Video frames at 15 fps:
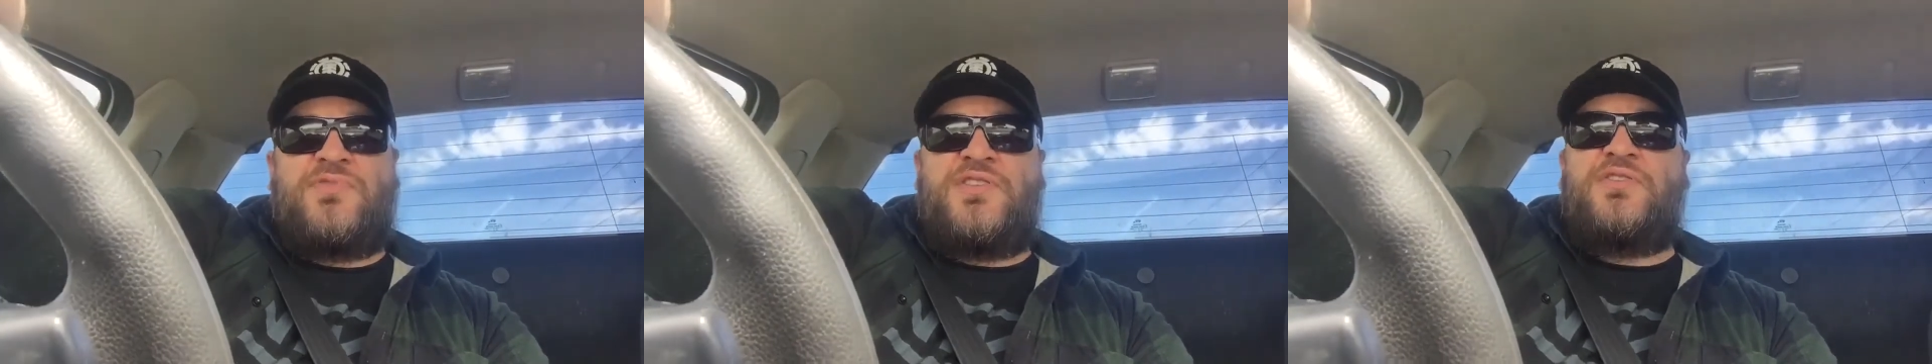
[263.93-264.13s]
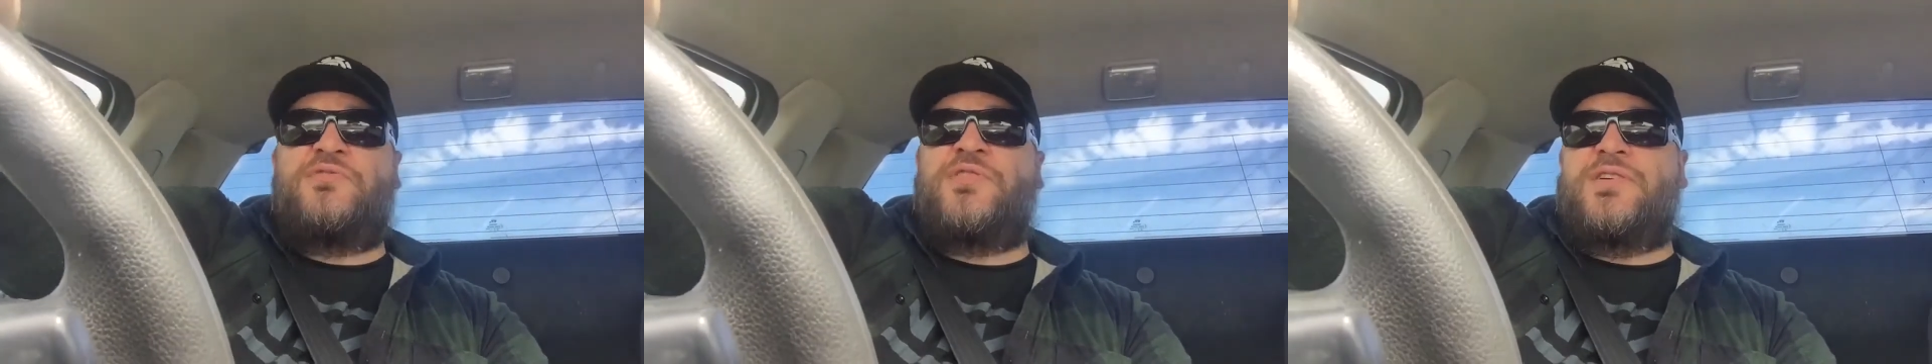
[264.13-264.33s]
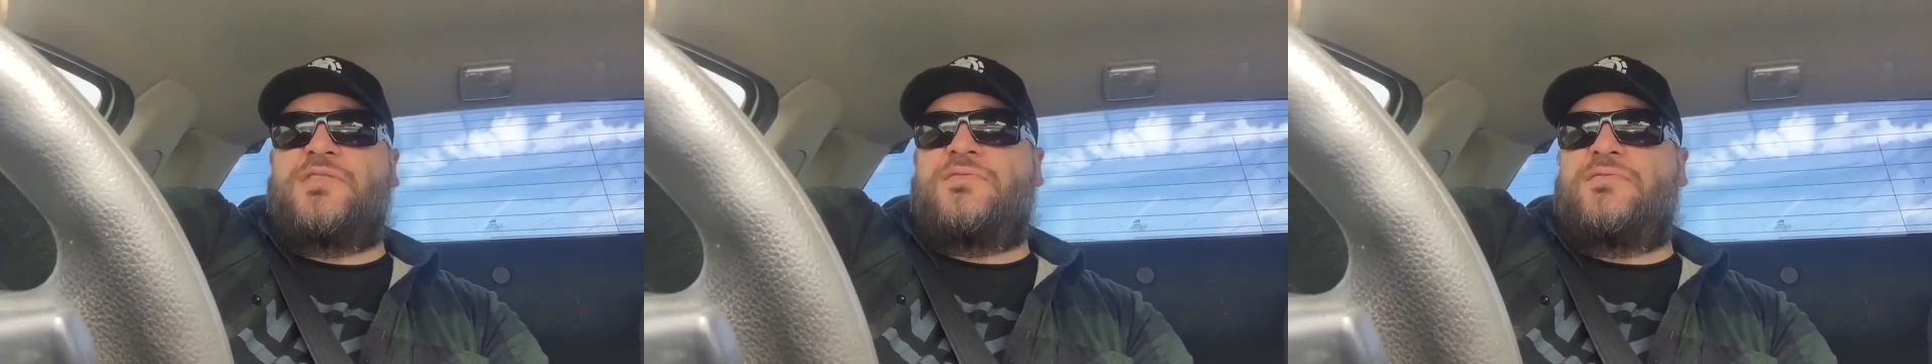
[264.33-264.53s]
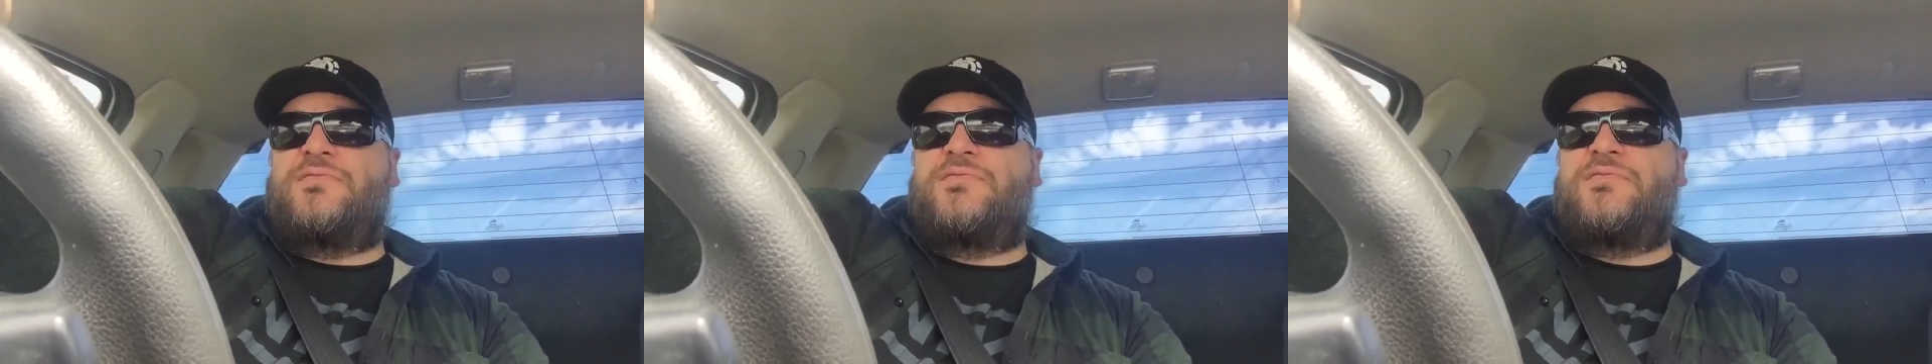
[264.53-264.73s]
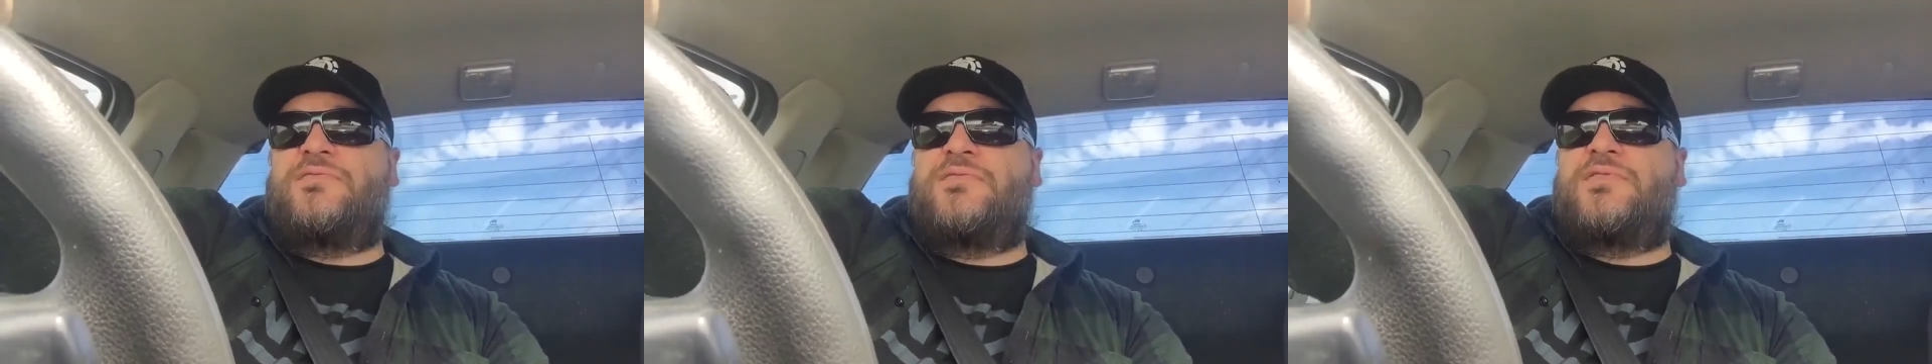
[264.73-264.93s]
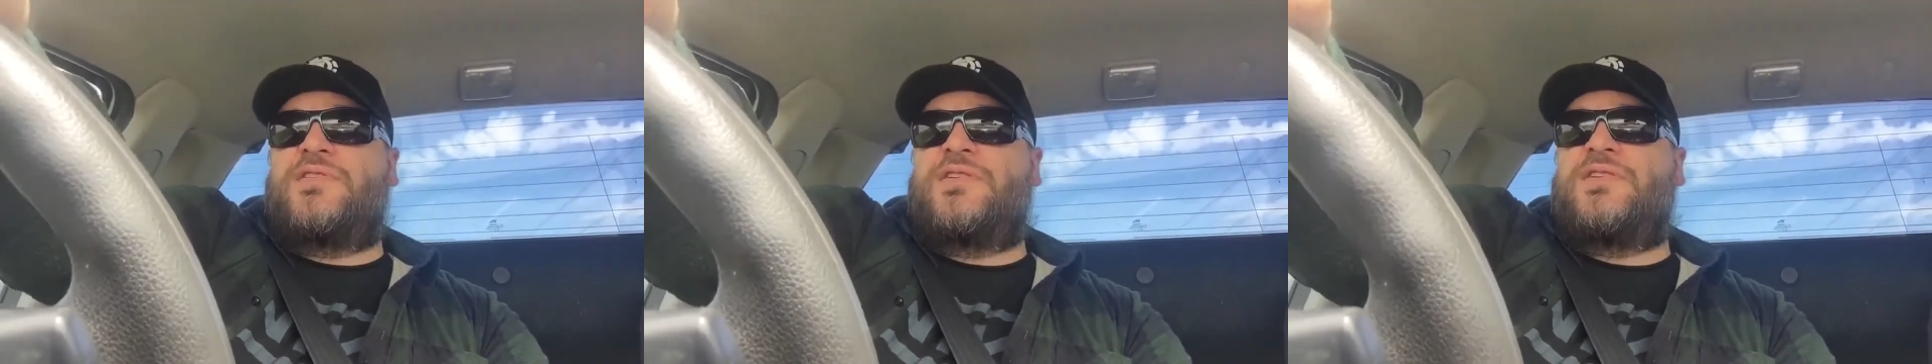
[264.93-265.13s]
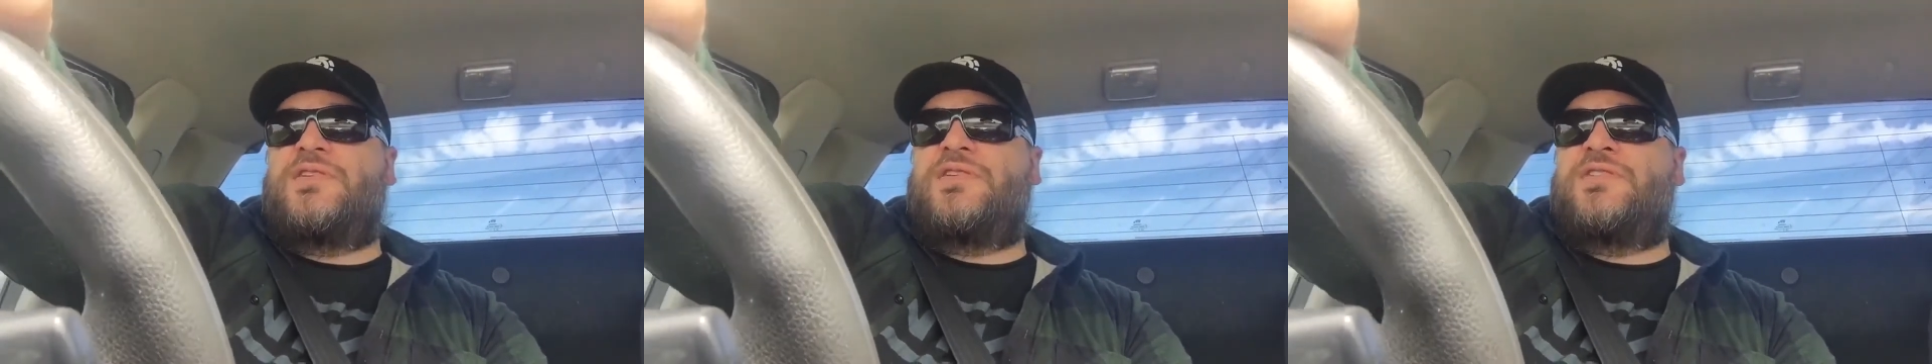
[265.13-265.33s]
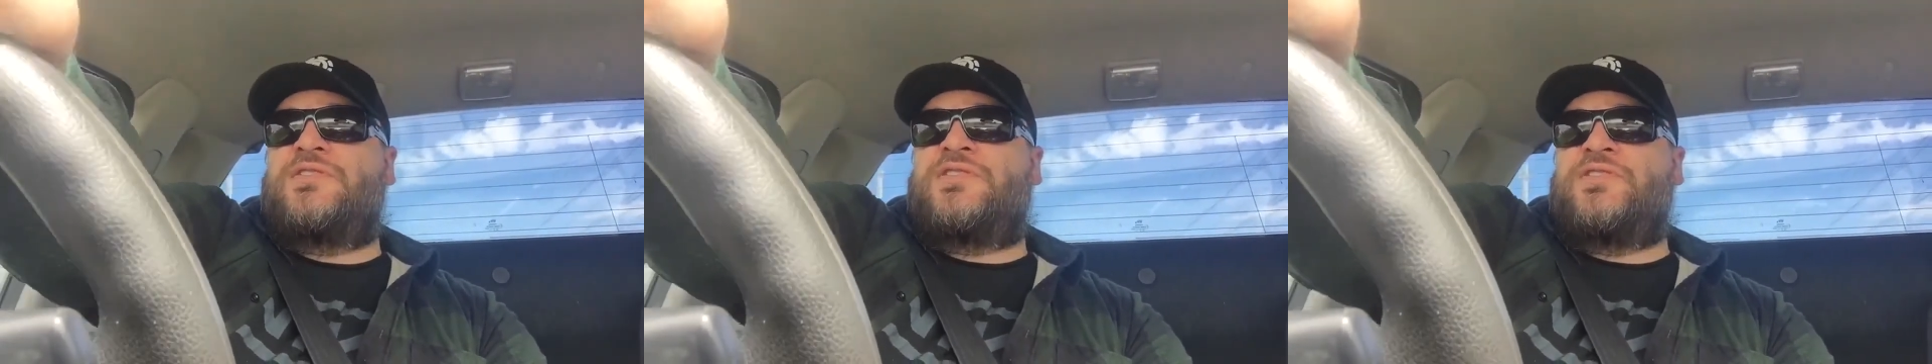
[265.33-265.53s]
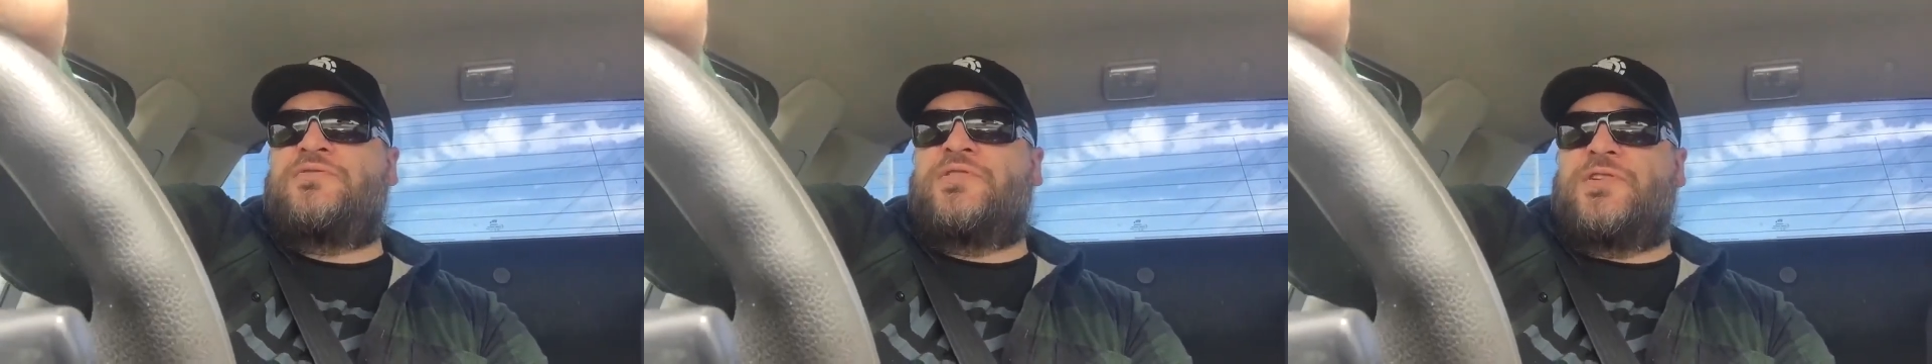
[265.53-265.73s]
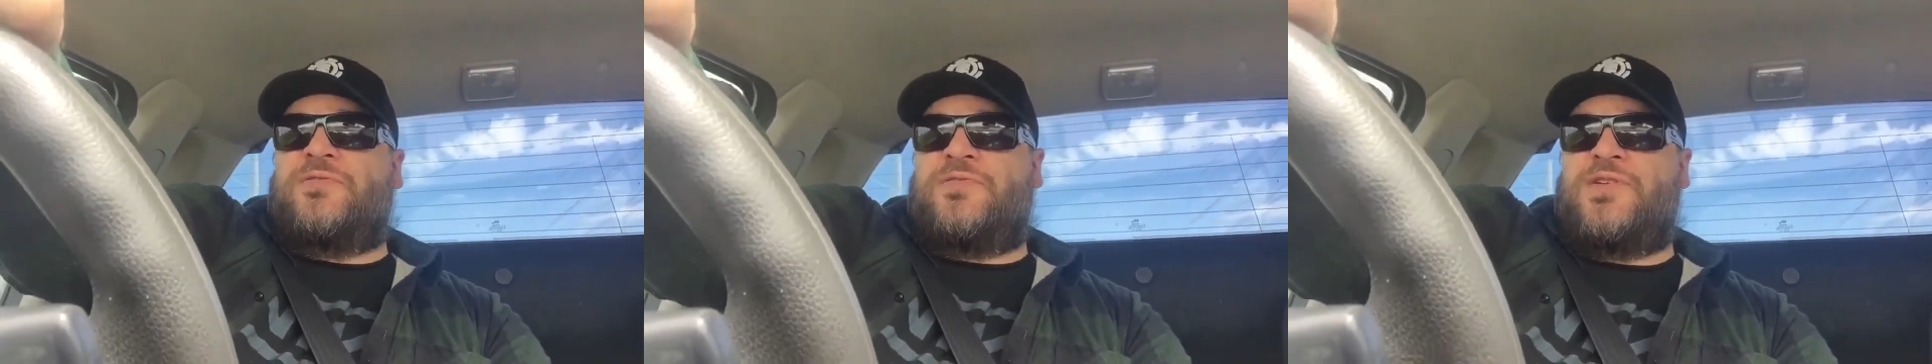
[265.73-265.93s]
do it.
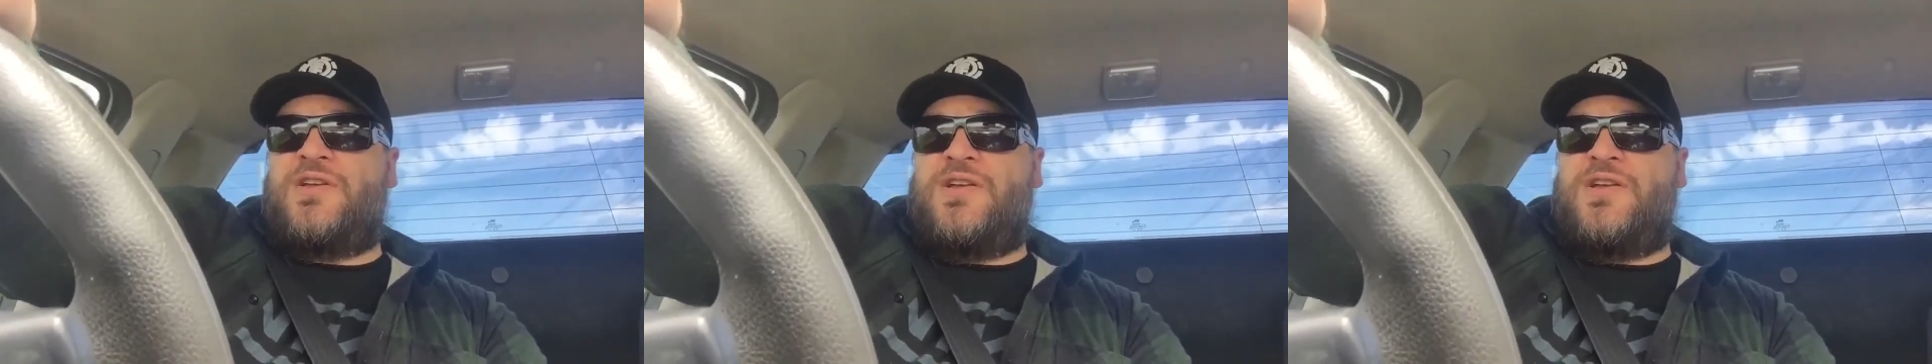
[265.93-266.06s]
Do it.